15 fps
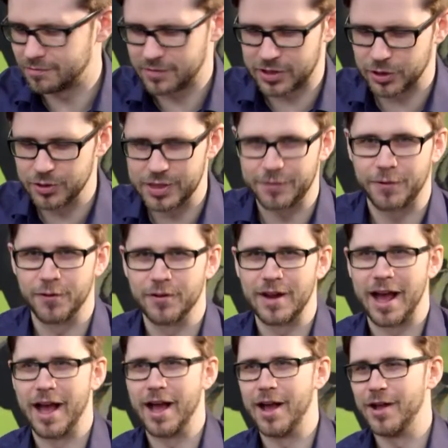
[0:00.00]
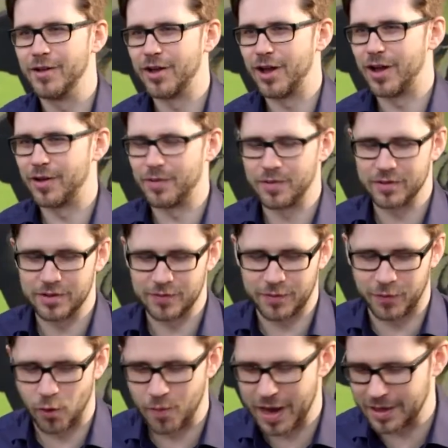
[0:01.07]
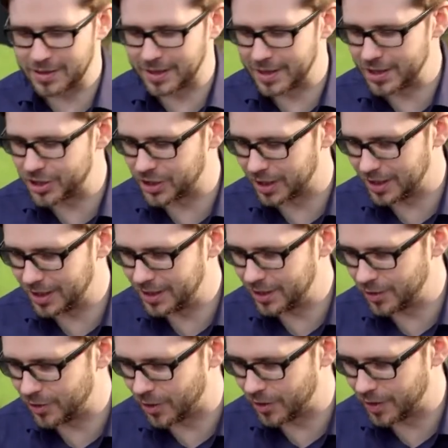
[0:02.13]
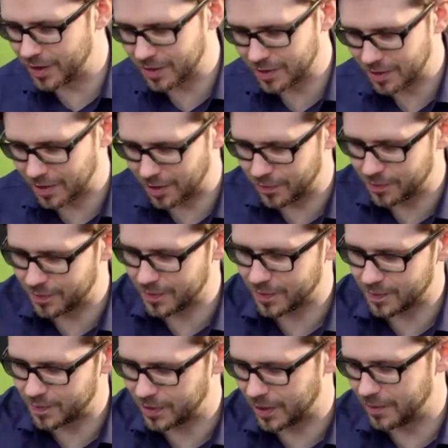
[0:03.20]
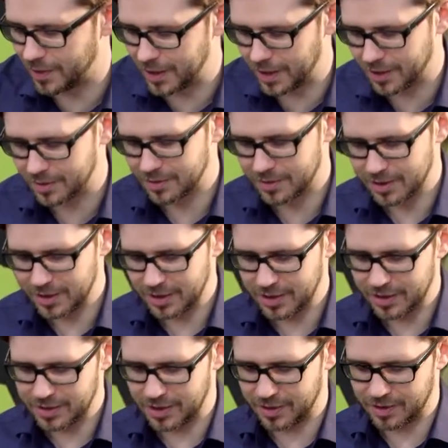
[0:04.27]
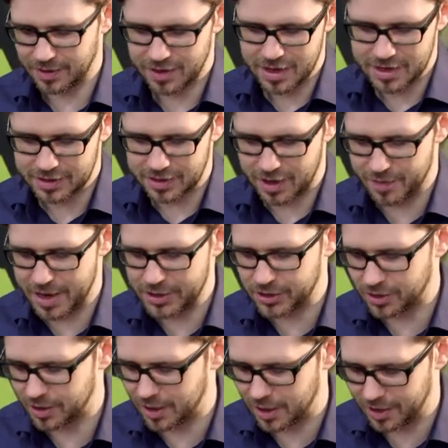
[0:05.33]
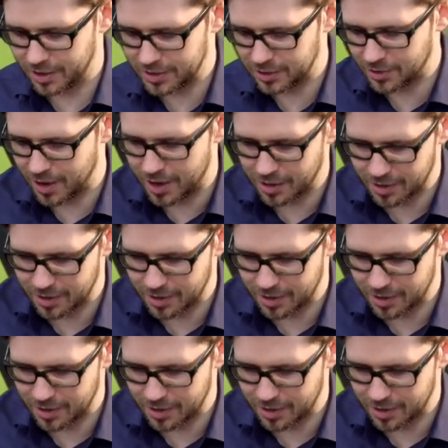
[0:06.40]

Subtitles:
2 different formats initially. You got oh, blimey, yeah. It's like Magic Online. It's great.